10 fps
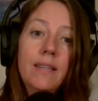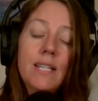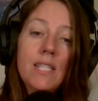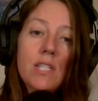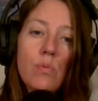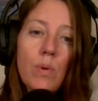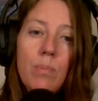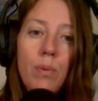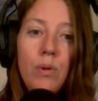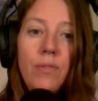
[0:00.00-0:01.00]
this is
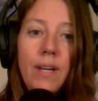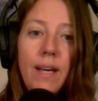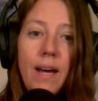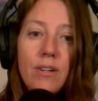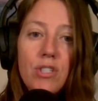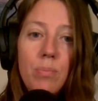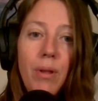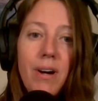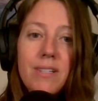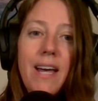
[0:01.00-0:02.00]
removing energy
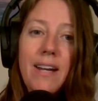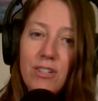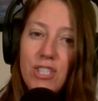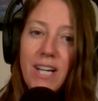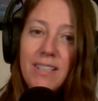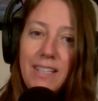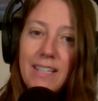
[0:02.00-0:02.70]
blocks energetically,